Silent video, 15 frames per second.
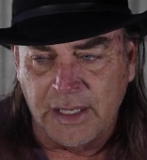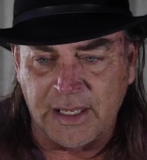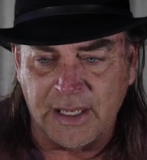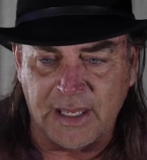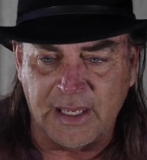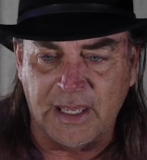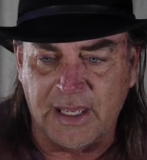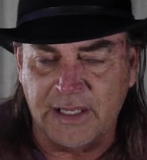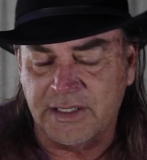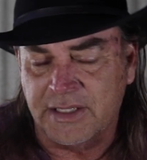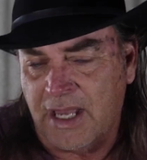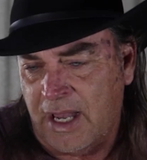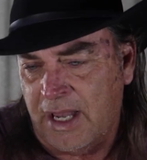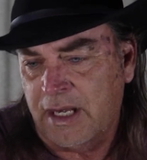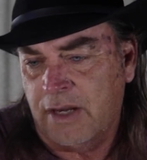it's
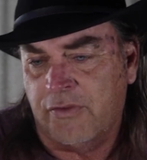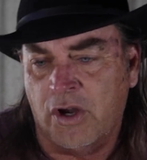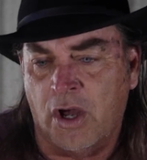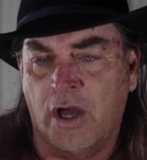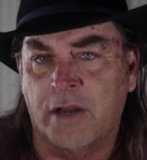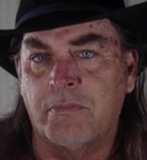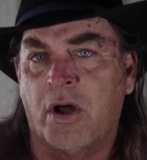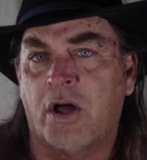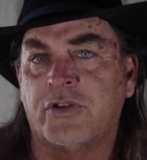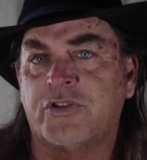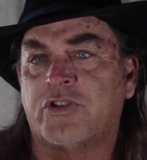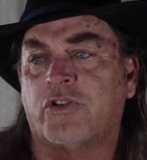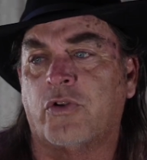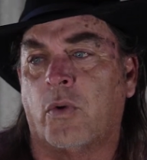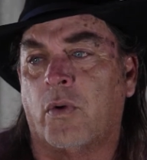kind of an oddball
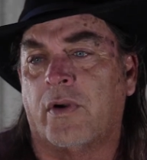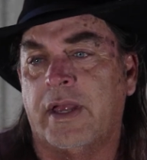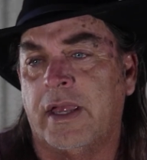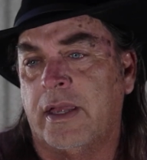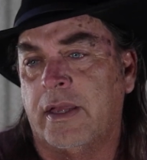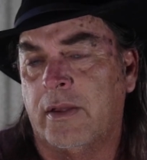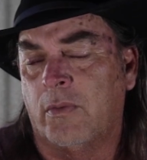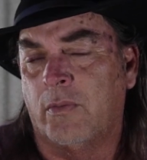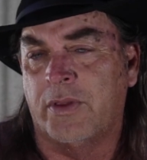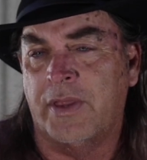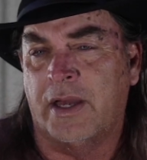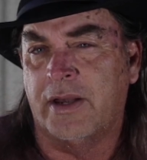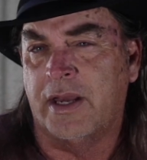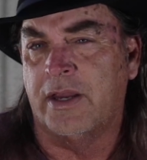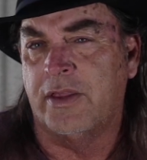story without